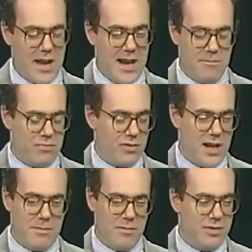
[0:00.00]
I
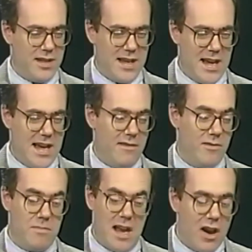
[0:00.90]
probably have
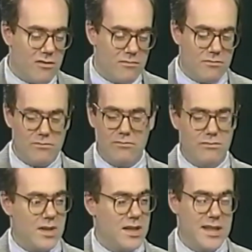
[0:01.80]
about
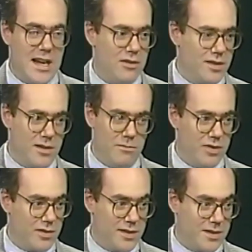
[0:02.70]
1,000
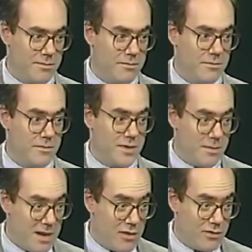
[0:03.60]
books
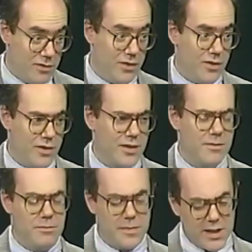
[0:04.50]
about New York
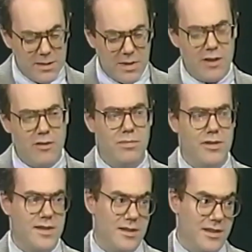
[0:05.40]
in my own
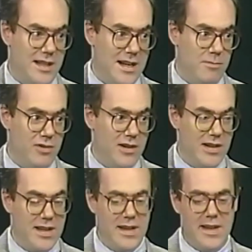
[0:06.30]
personal
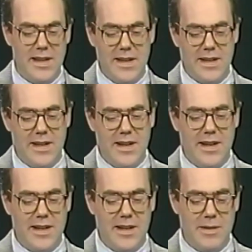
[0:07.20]
library.
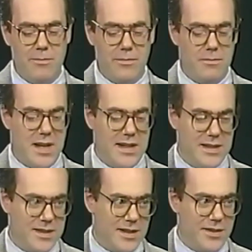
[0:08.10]
By
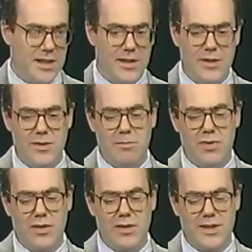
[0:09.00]
consulting those
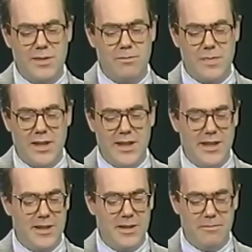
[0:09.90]
books,
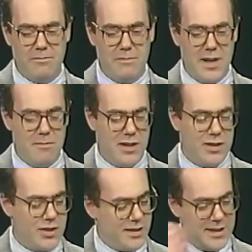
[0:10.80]
by
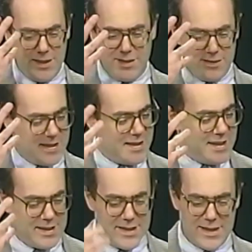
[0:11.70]
marshaling
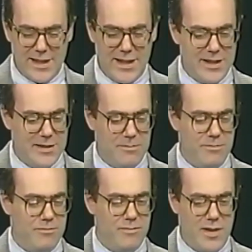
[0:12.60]
things that are
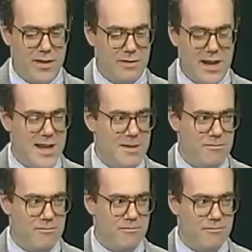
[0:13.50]
already
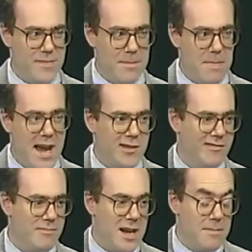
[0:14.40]
in the back
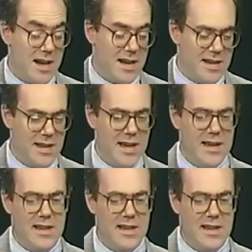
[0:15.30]
of my mind,